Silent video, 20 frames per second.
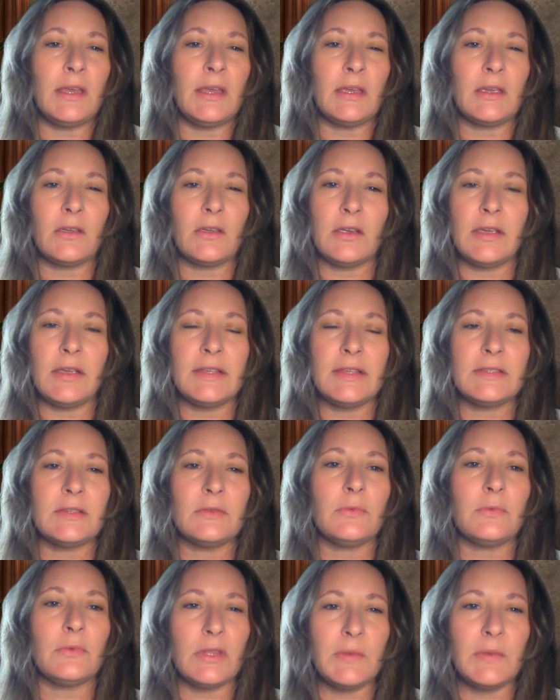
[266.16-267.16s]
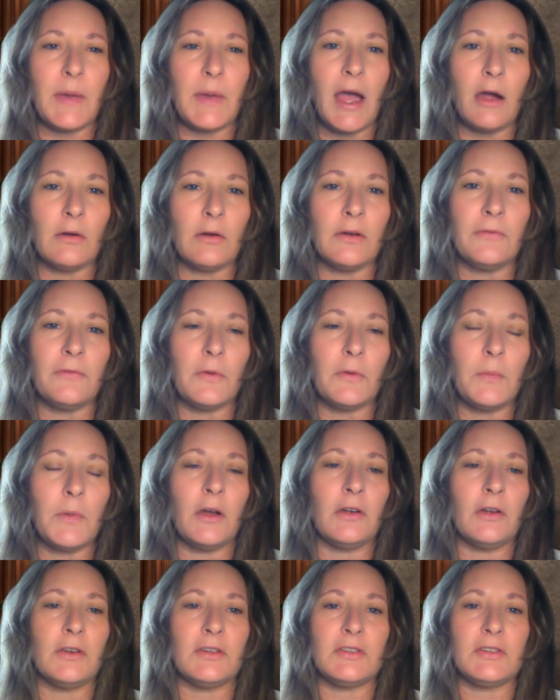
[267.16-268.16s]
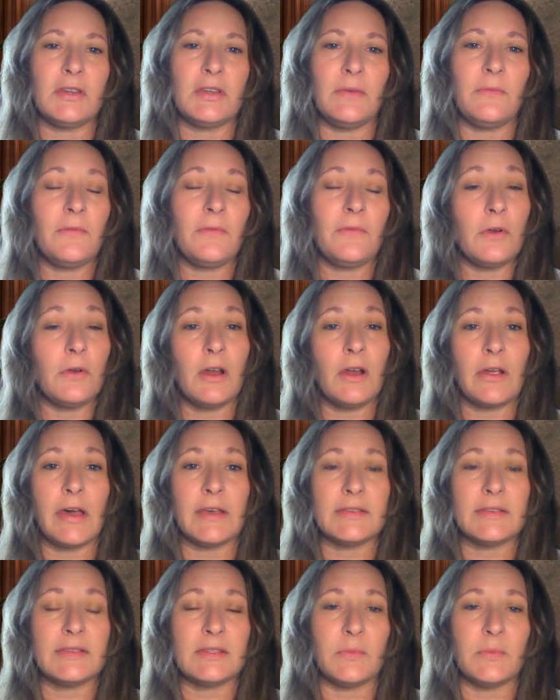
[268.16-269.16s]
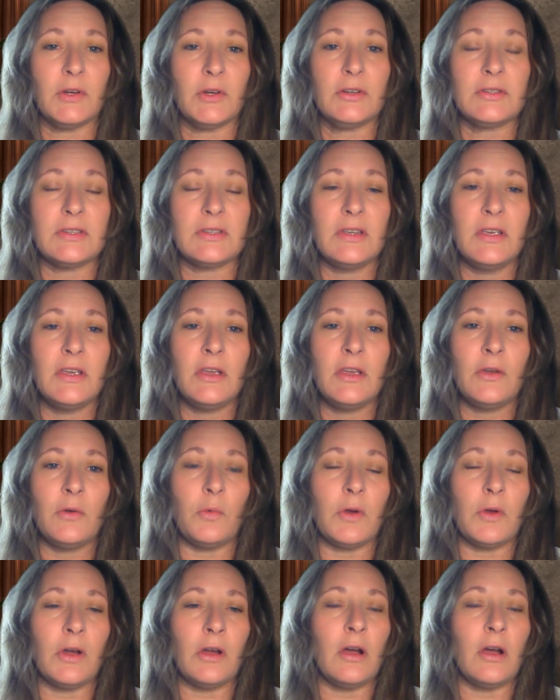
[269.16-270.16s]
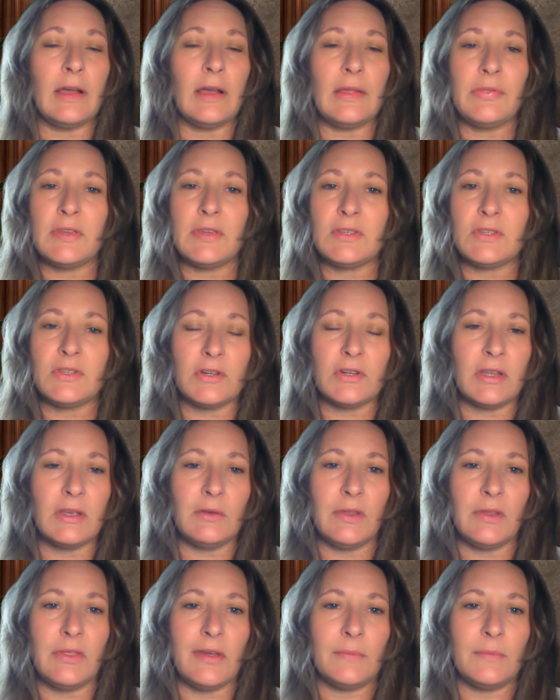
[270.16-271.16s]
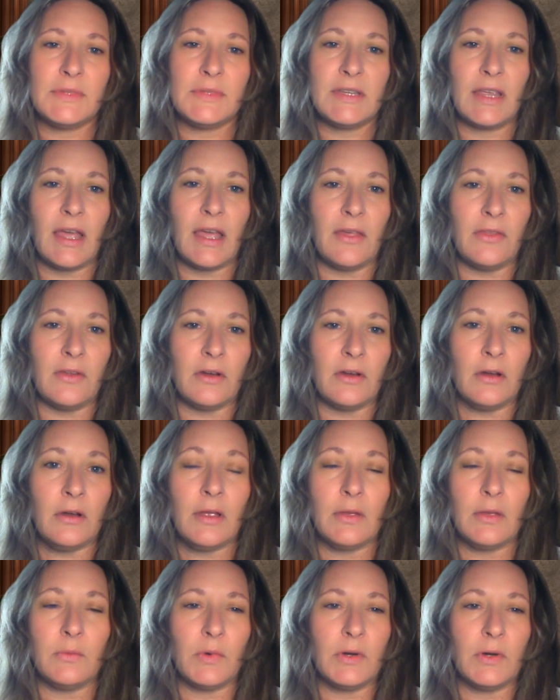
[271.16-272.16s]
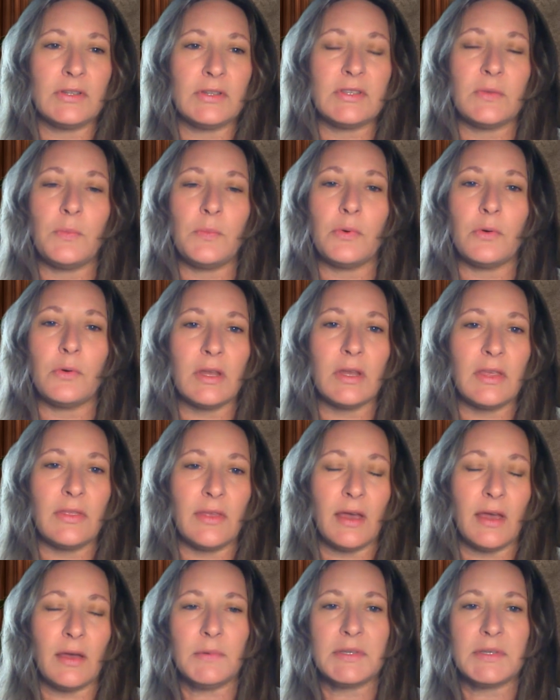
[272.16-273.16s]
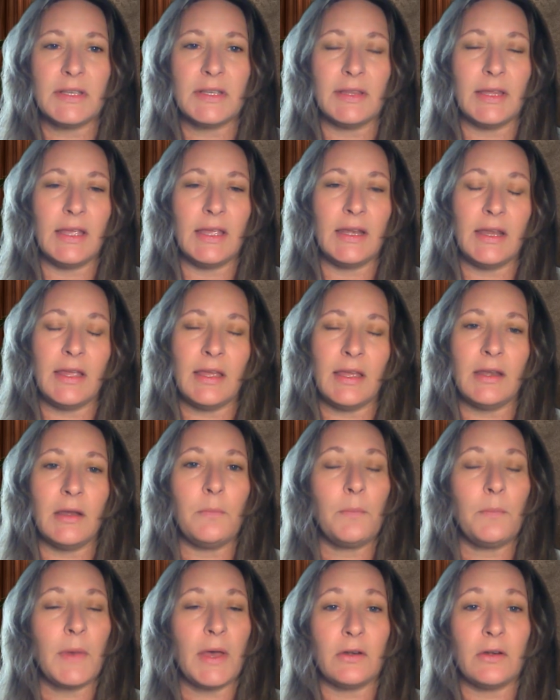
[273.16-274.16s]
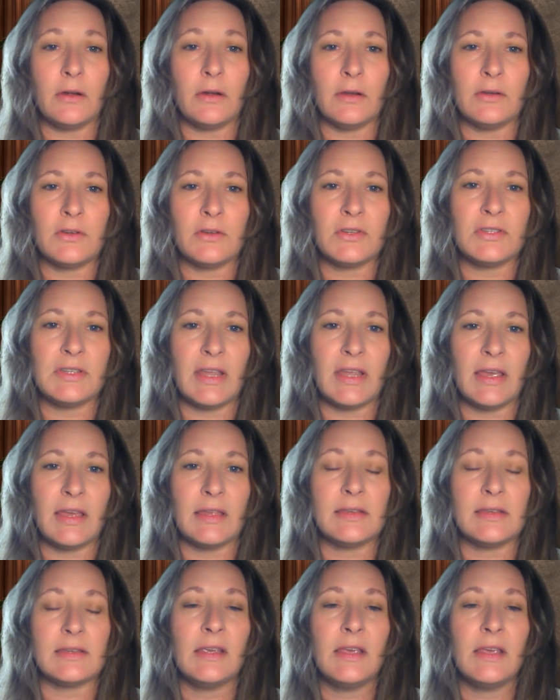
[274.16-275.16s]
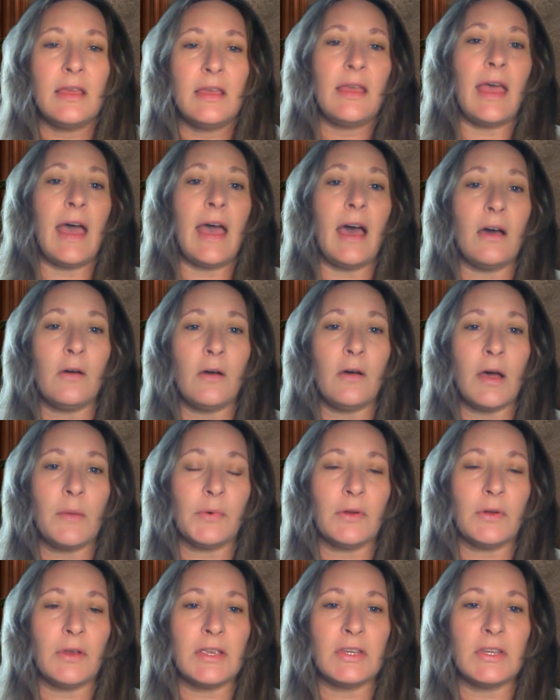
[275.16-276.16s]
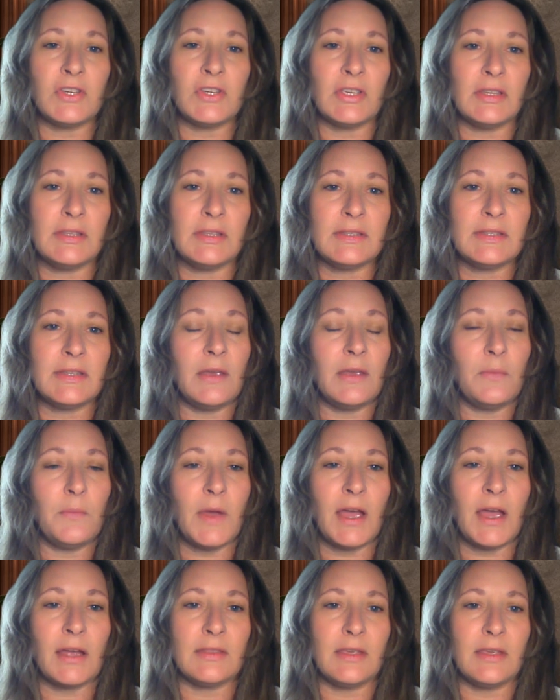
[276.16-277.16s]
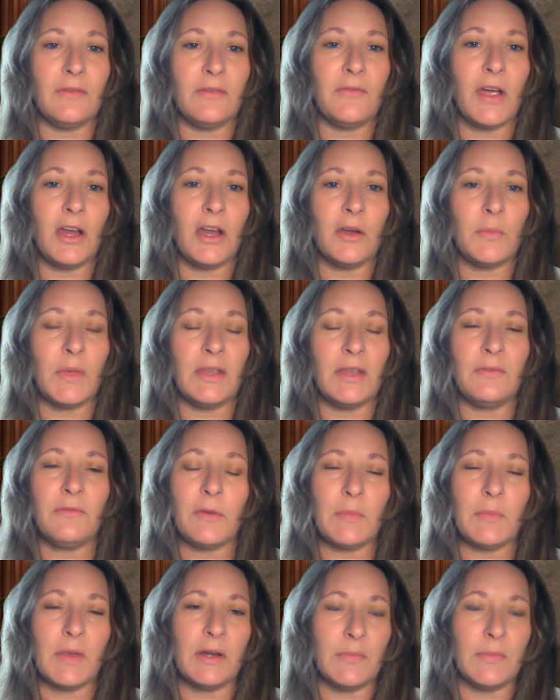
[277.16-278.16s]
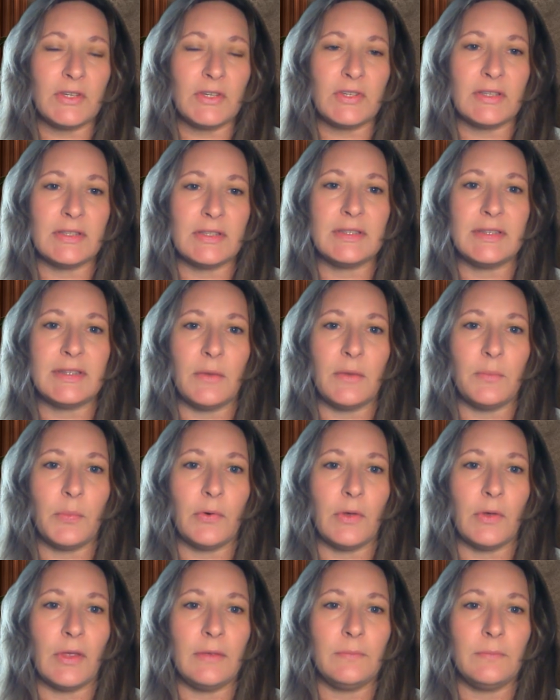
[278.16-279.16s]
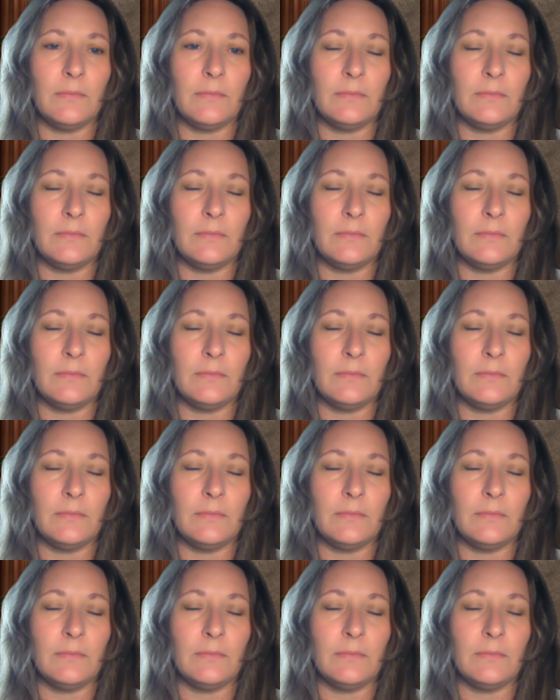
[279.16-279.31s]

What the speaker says: it creates a really powerful partnership for our customers. We're on this journey with them together, and we're supporting them to lean in and better understand how operations impact the environment from an emissions standpoint.